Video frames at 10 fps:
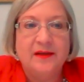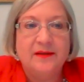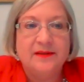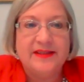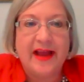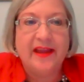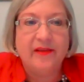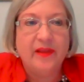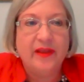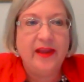
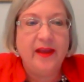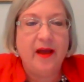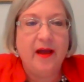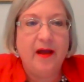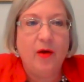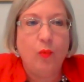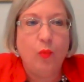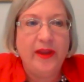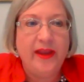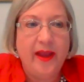Secondly,
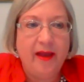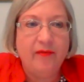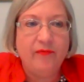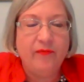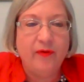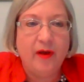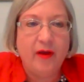we have